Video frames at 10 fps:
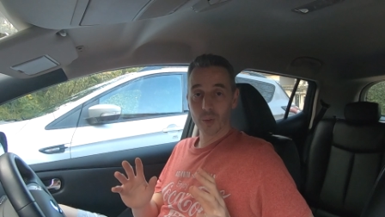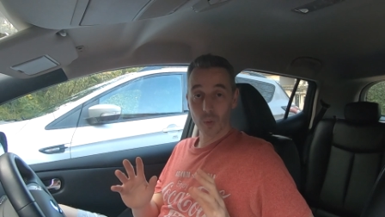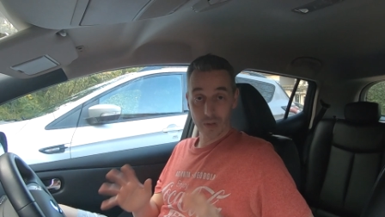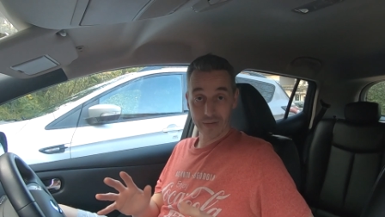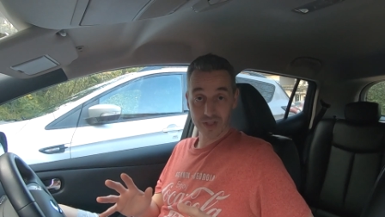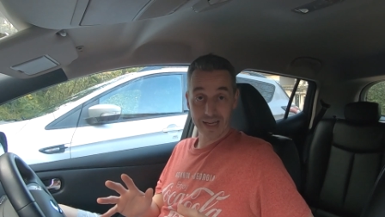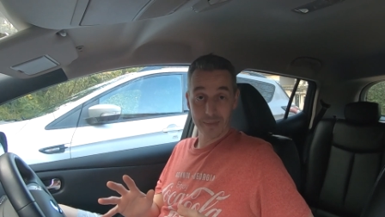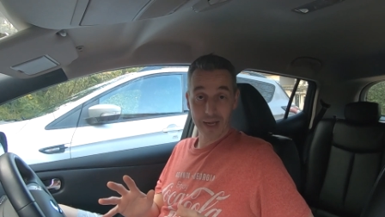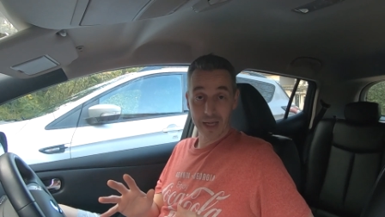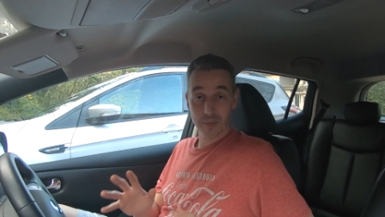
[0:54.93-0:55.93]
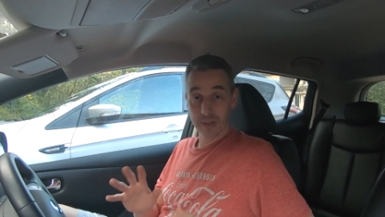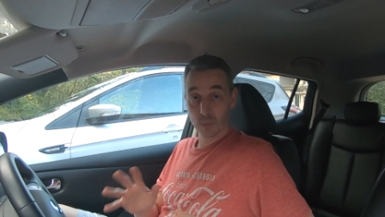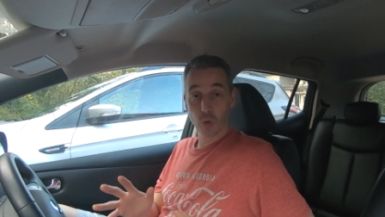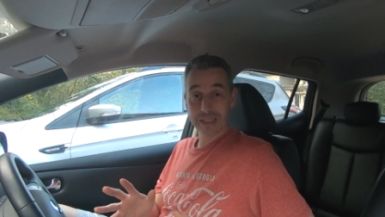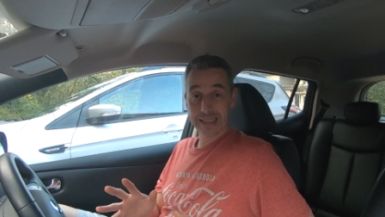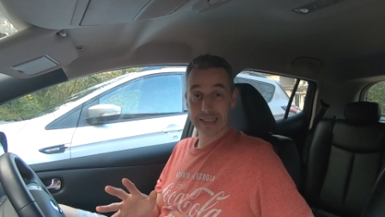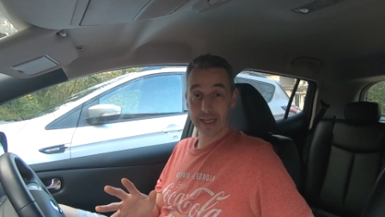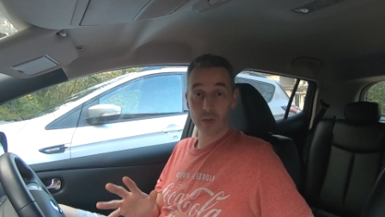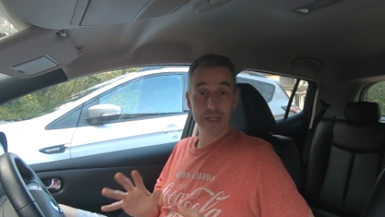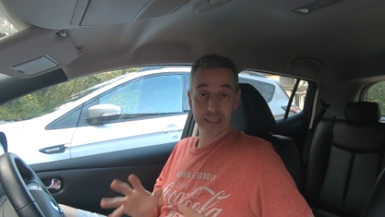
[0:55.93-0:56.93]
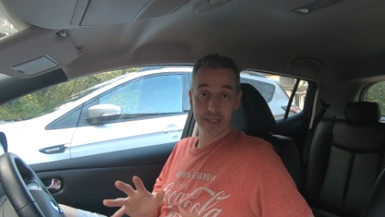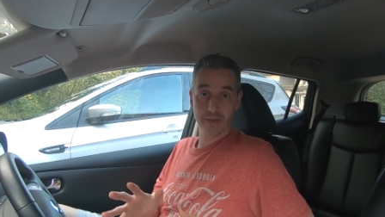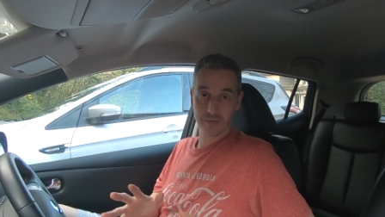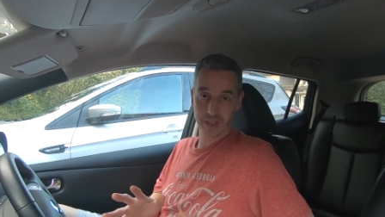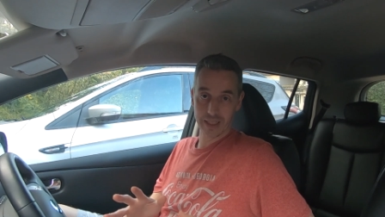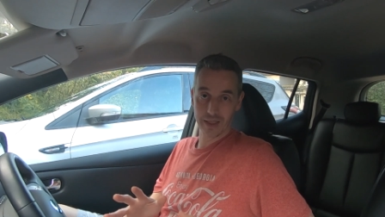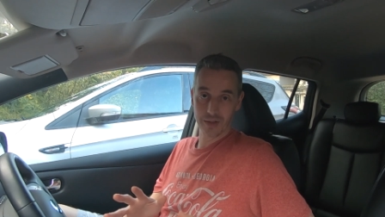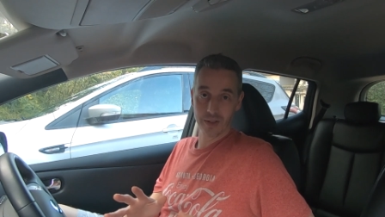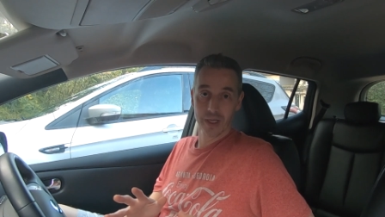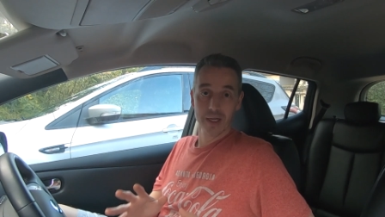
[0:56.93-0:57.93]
We'll cover Zap Map in more detail in another video,